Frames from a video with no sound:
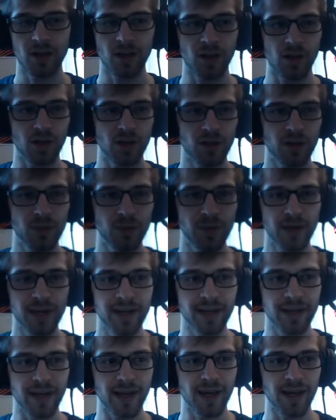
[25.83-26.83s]

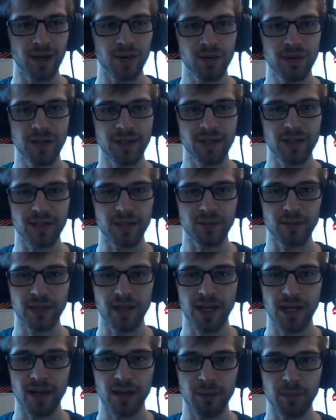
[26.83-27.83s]
Alright, howdy. We
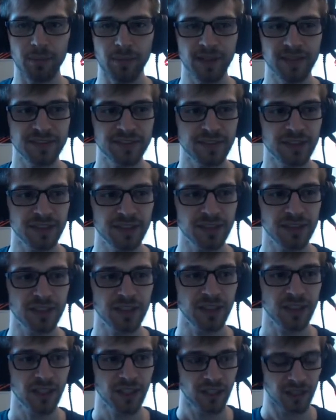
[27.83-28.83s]
got our message.
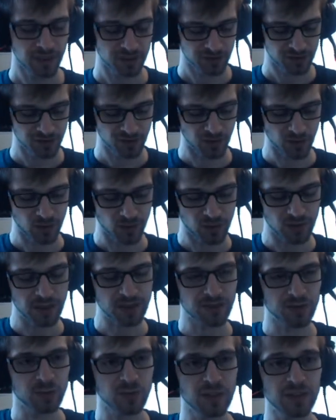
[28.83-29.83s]
So
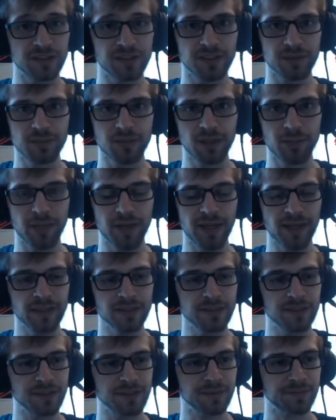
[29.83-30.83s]
let's run some
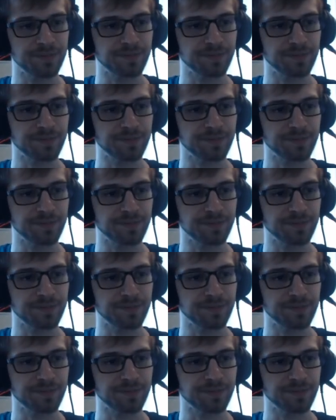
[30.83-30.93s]
commands